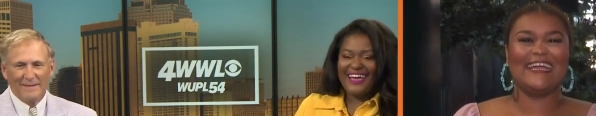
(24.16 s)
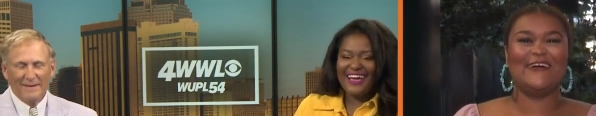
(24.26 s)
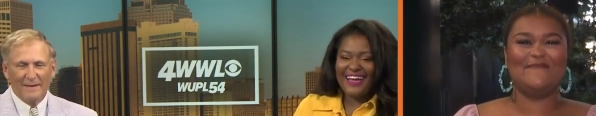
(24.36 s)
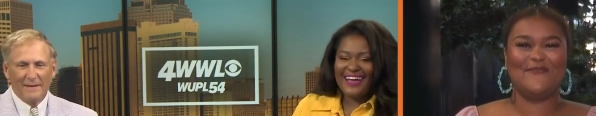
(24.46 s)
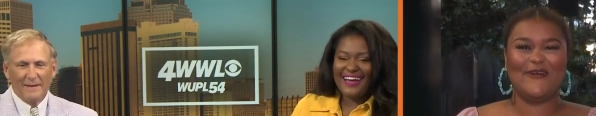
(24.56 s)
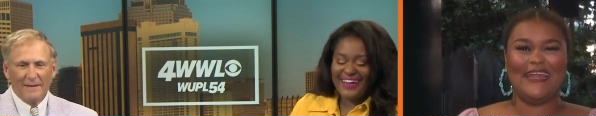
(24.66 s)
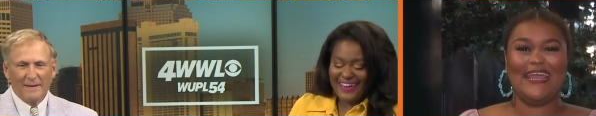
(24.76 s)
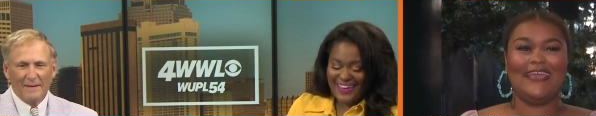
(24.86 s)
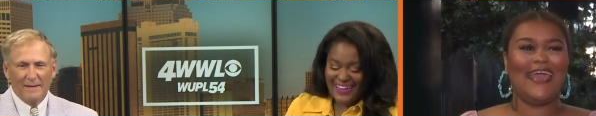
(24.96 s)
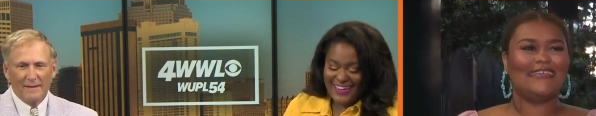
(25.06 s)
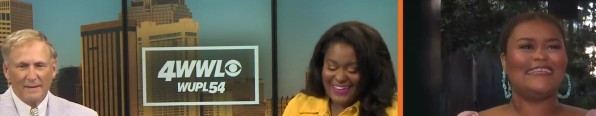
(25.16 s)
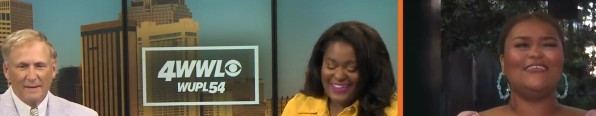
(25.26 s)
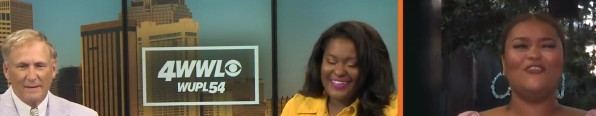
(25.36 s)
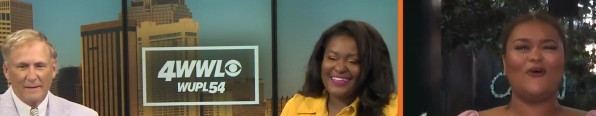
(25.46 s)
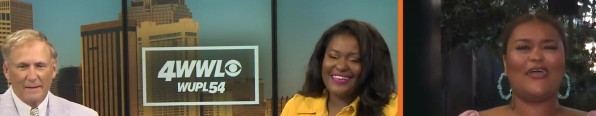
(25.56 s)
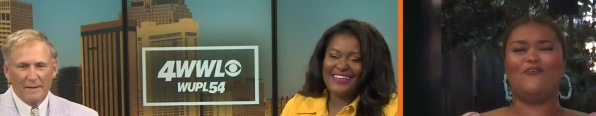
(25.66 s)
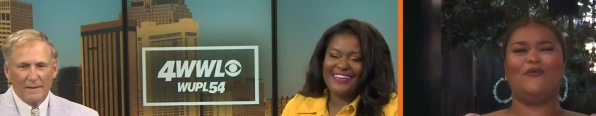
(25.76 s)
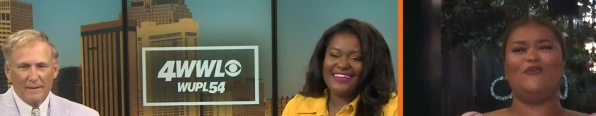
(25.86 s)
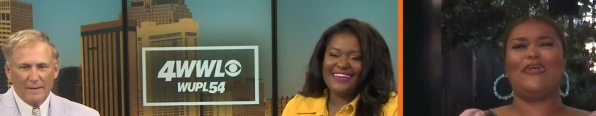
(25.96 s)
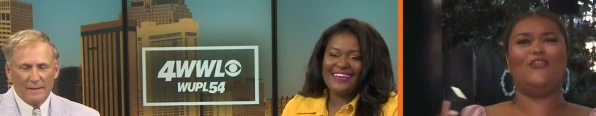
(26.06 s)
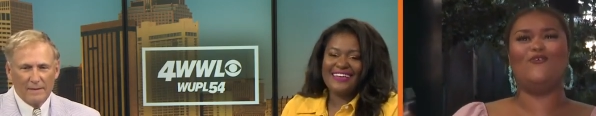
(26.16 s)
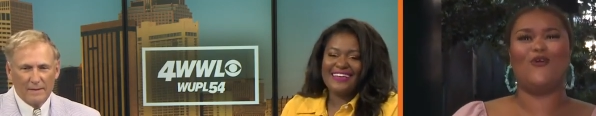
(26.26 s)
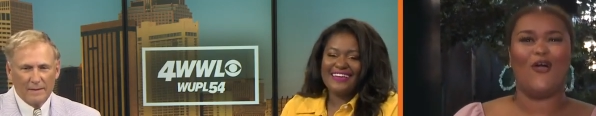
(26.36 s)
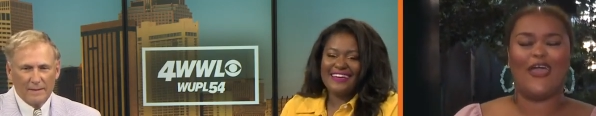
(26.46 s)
Speaker 1: Good morning. Yes, you know, like when you get a new car,